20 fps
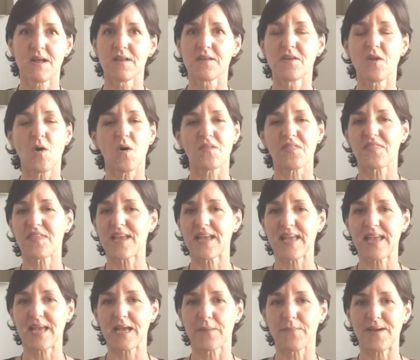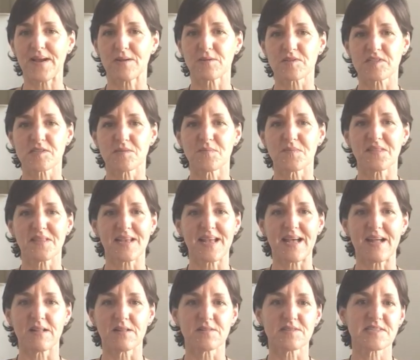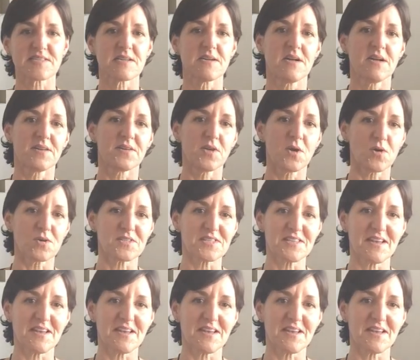not thinking about something else, not